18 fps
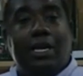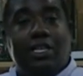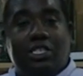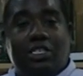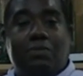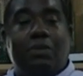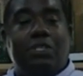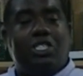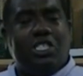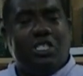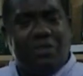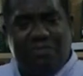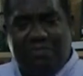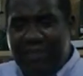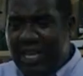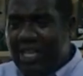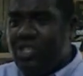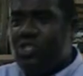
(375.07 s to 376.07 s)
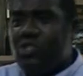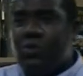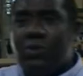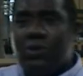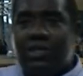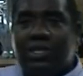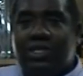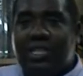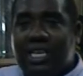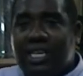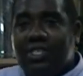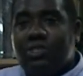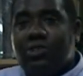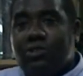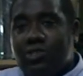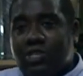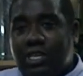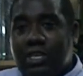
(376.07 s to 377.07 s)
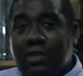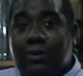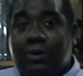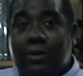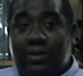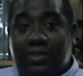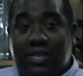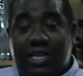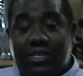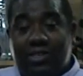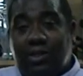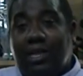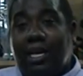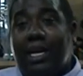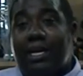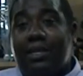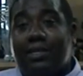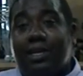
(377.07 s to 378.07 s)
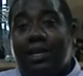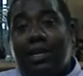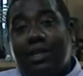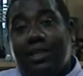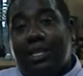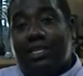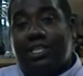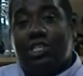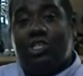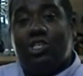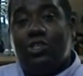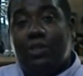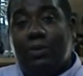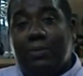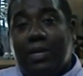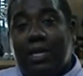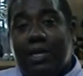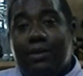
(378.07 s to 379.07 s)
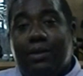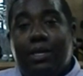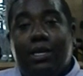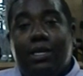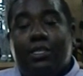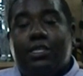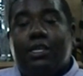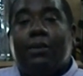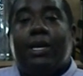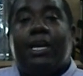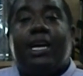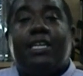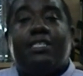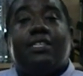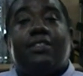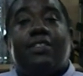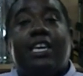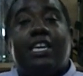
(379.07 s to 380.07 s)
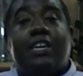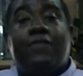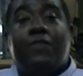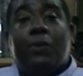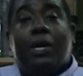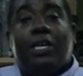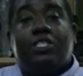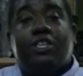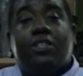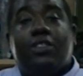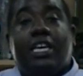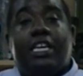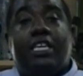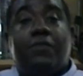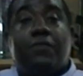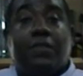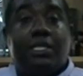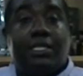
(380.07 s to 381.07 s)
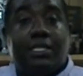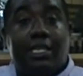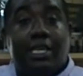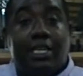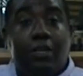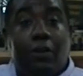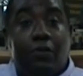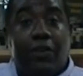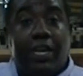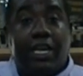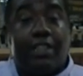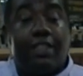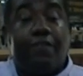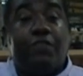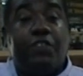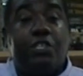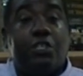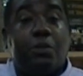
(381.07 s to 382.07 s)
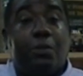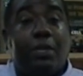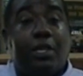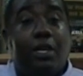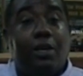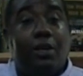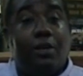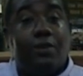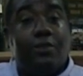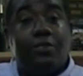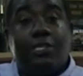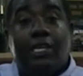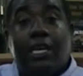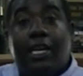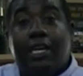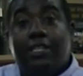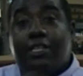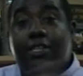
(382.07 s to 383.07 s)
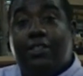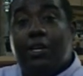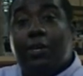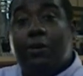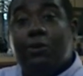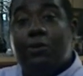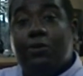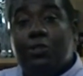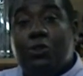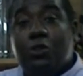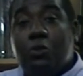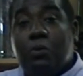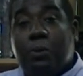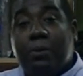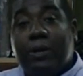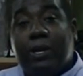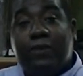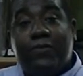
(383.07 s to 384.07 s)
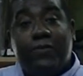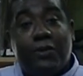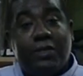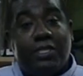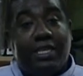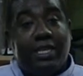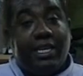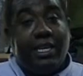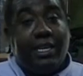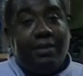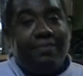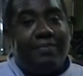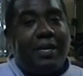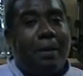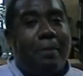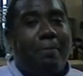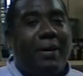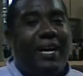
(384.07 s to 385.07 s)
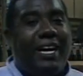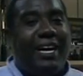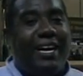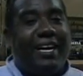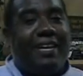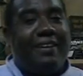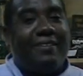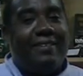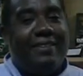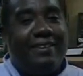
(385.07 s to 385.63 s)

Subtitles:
Just make sure things are secure and things are locked like they should be. So all right guys, thank you for watching, thank you for listening, and don't forget the future belongs to those who prepare for it today. Bye.